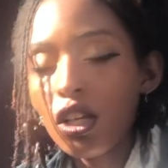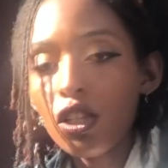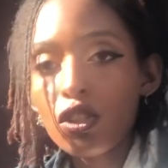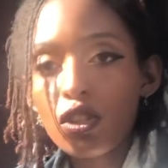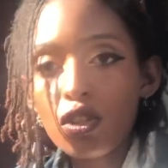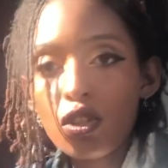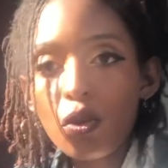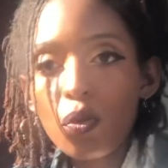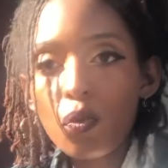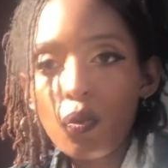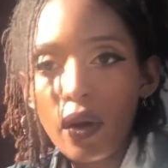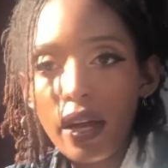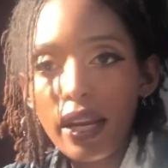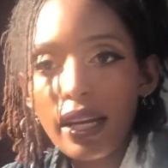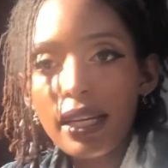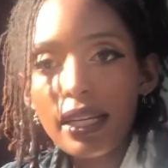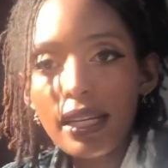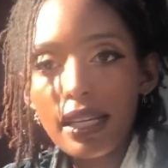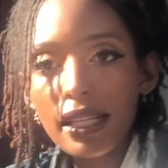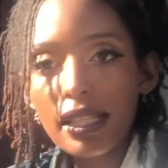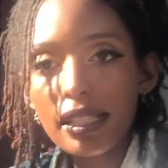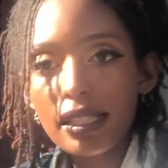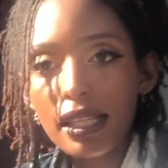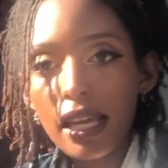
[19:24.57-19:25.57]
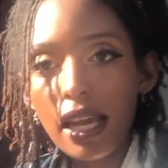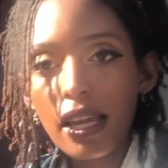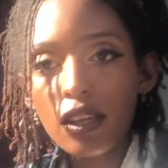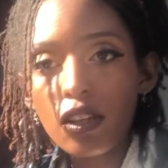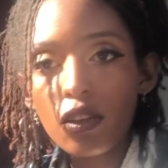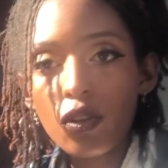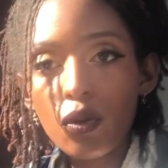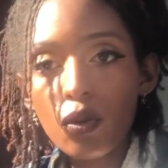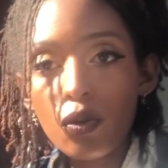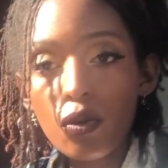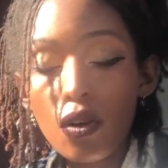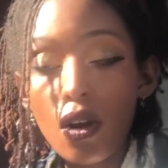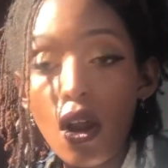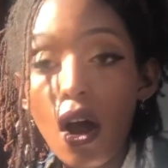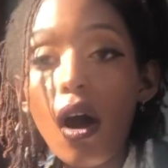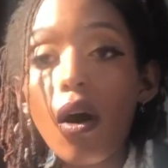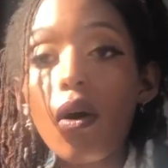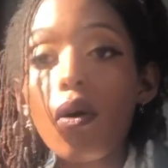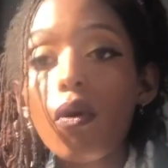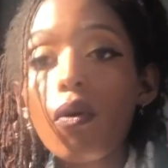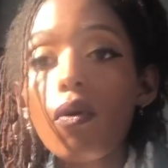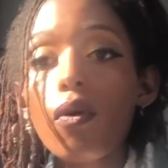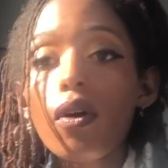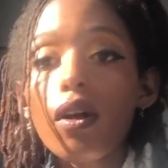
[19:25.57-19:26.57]
to what it is that you
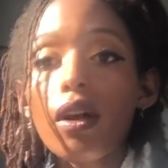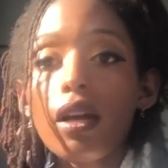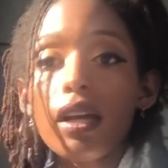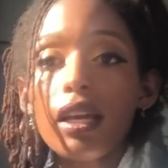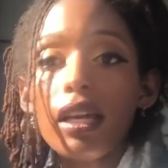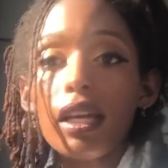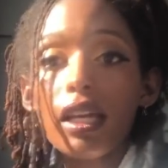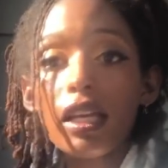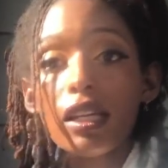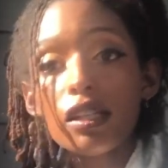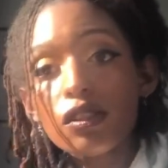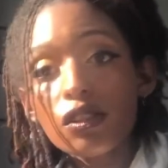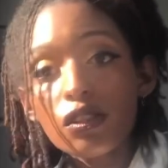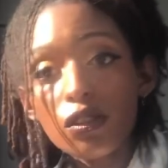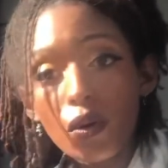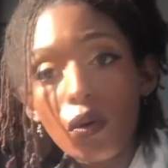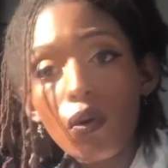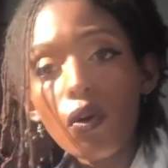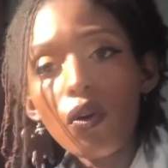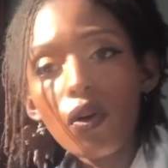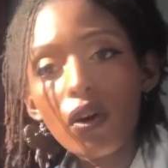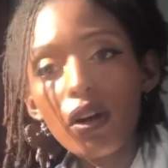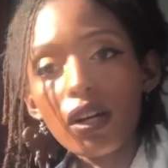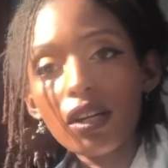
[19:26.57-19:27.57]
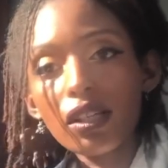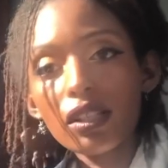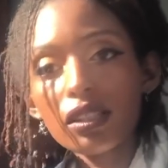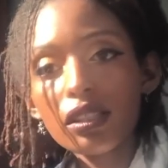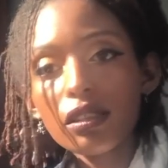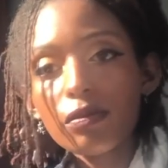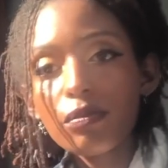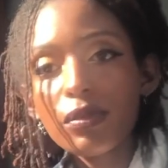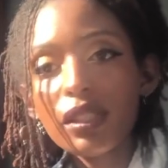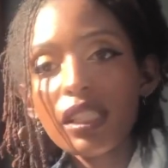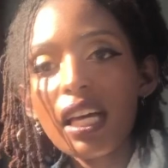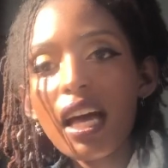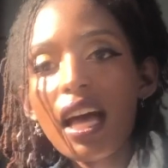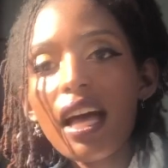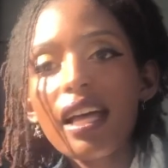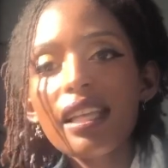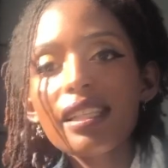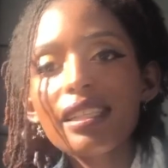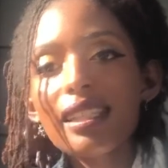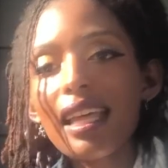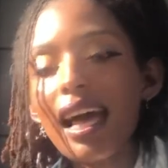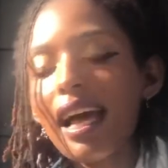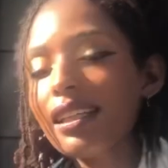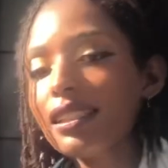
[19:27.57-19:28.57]
know is yours,
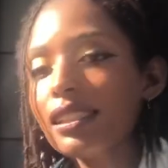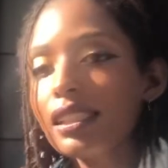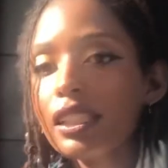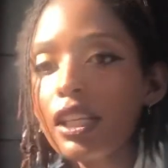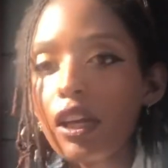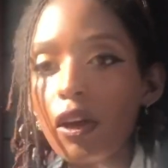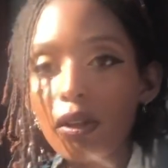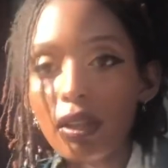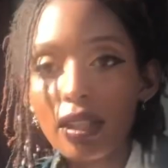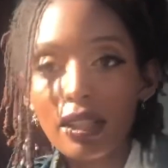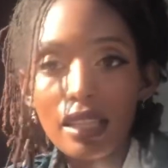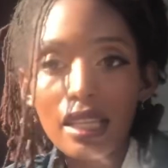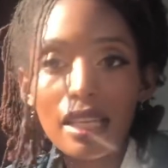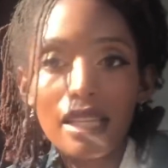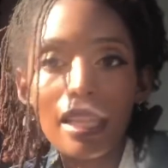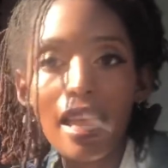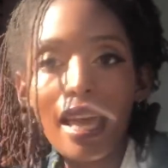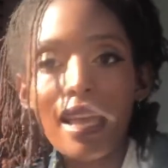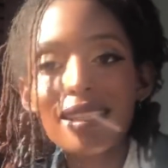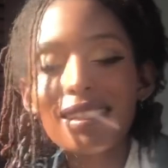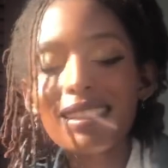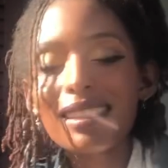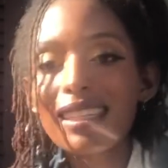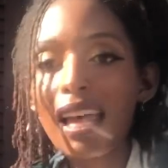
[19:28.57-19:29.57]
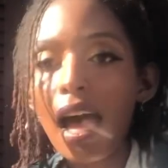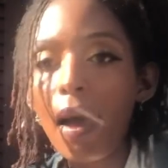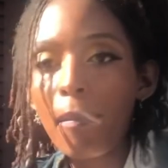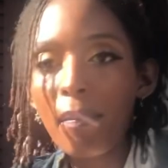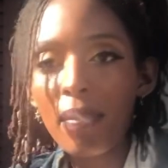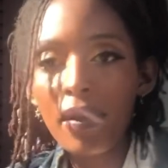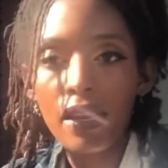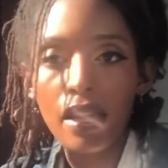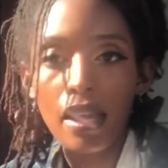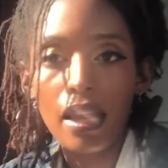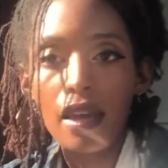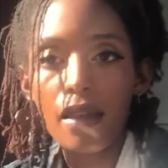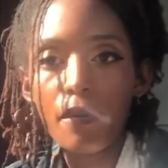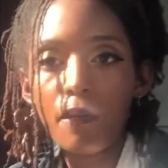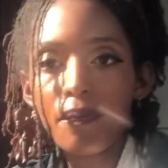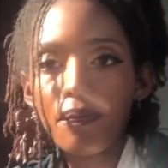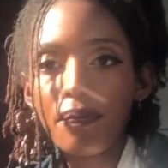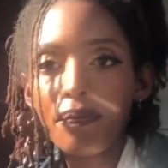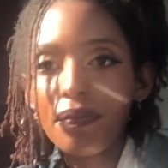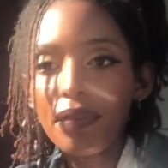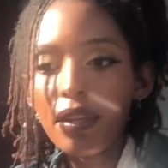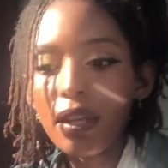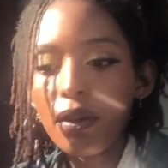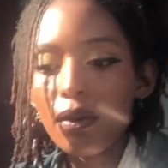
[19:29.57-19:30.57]
because that's the only thing that's stopping it,
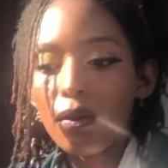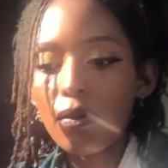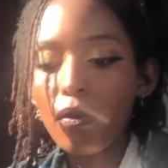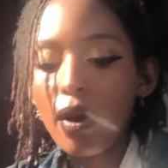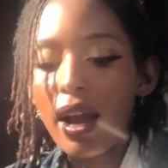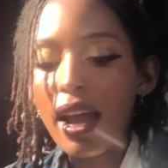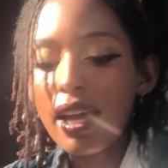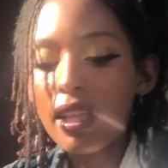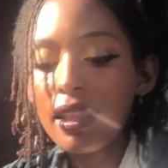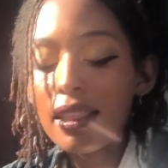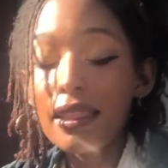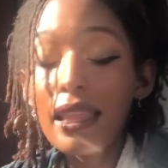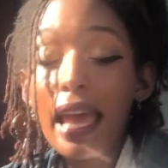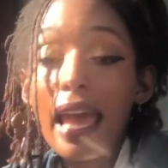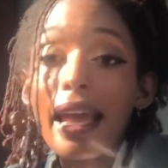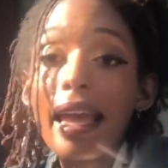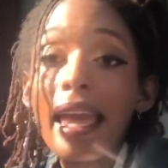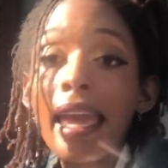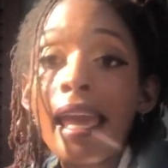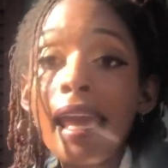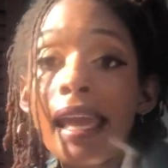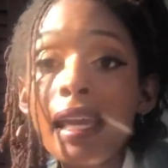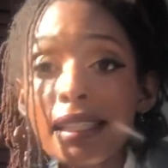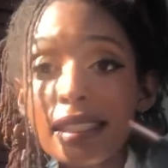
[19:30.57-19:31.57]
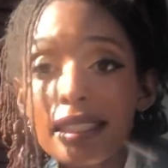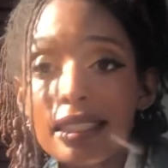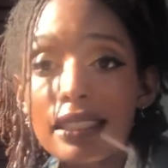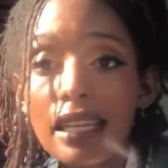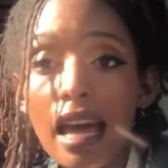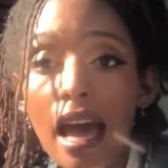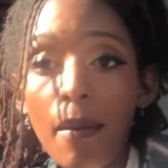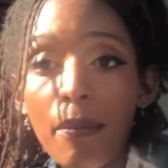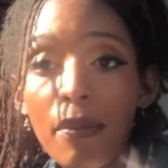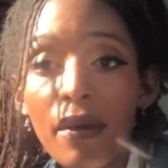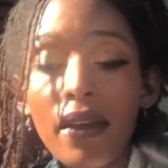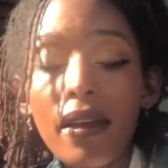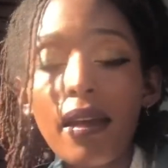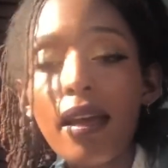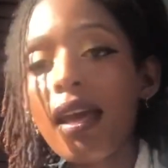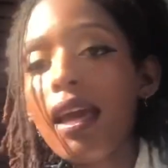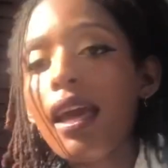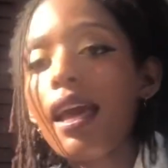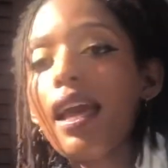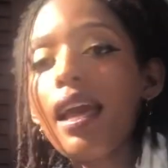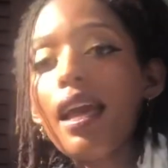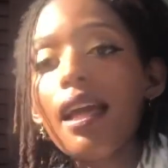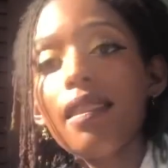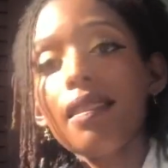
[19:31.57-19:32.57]
right? That can stop it,
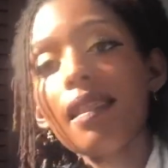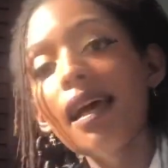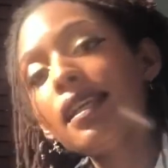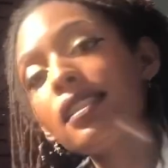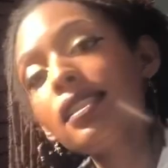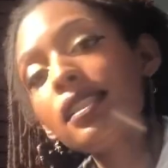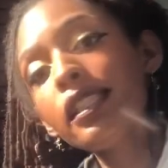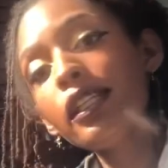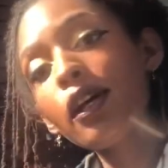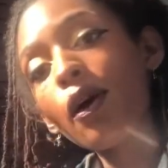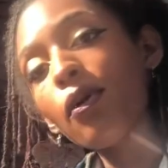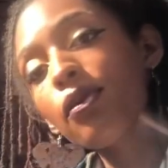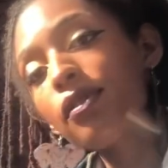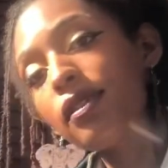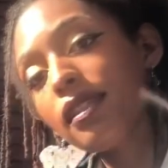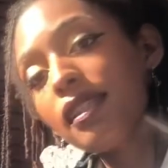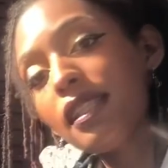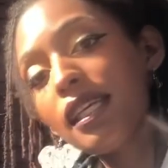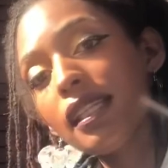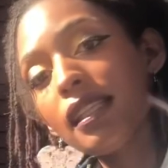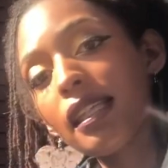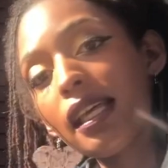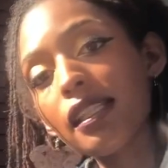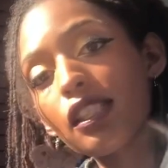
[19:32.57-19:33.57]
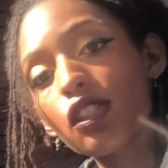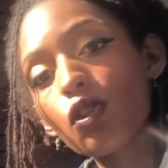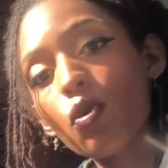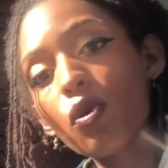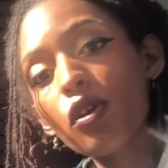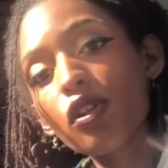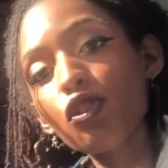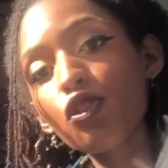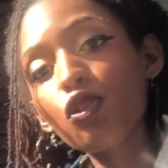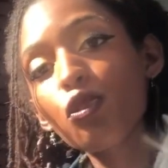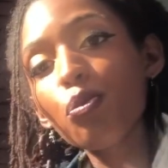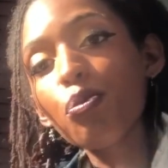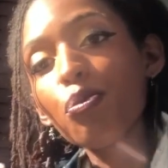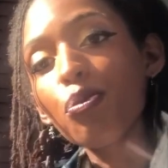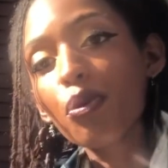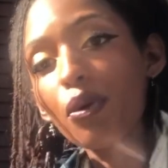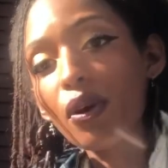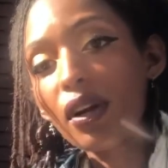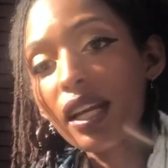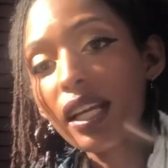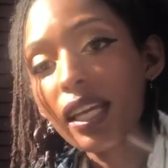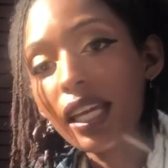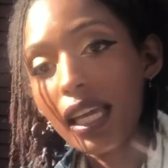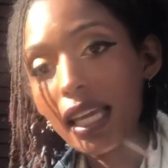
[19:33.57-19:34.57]
and that's the only thing that's going to
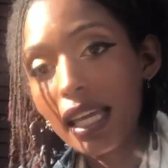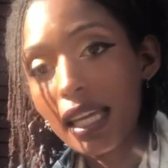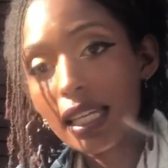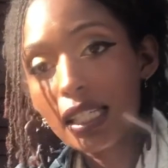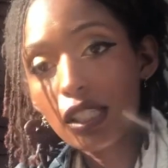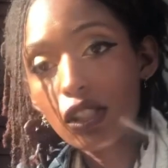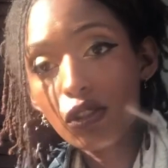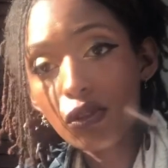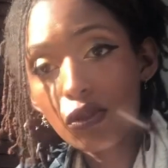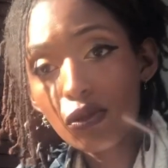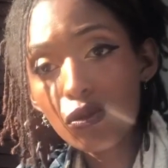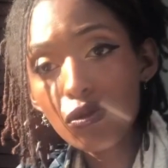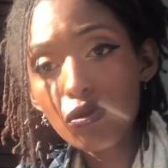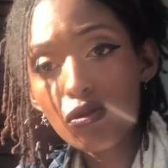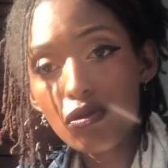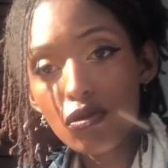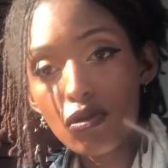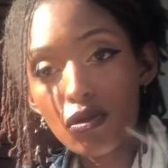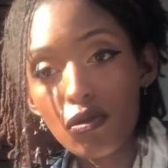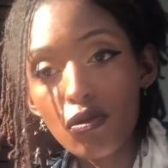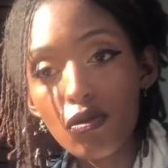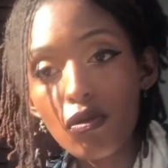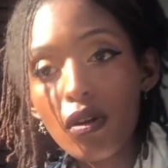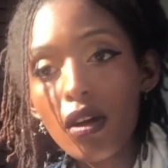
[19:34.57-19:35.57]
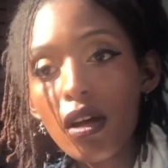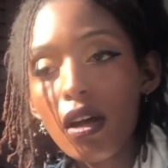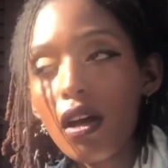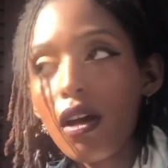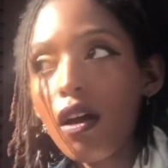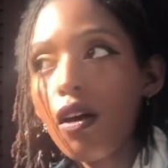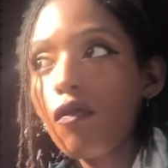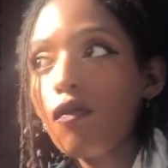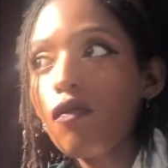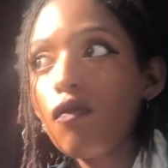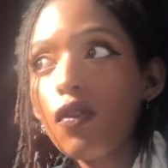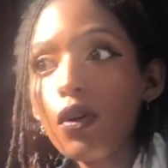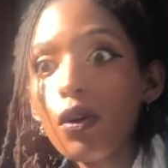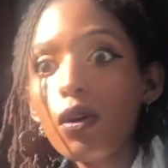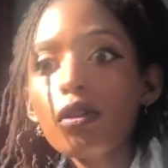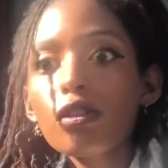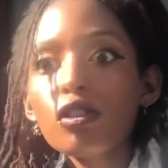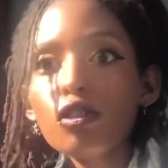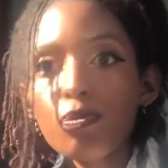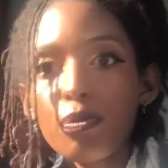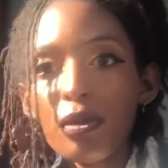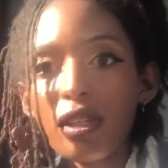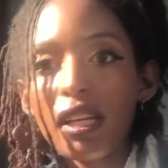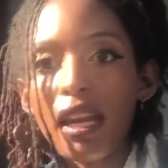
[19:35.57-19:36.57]
bring it to you full
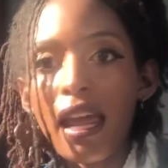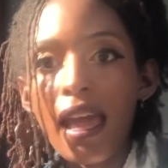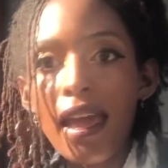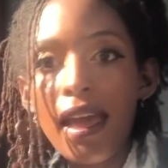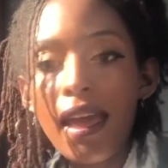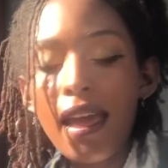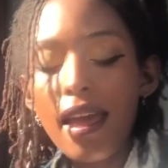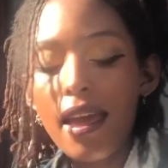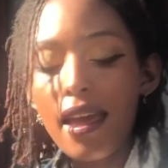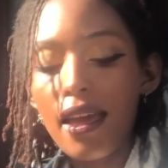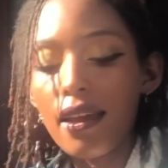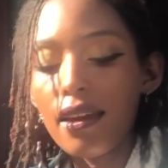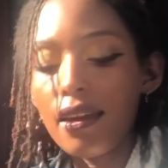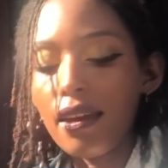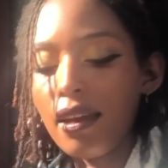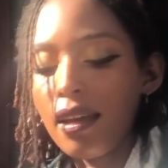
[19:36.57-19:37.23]
speed ahead,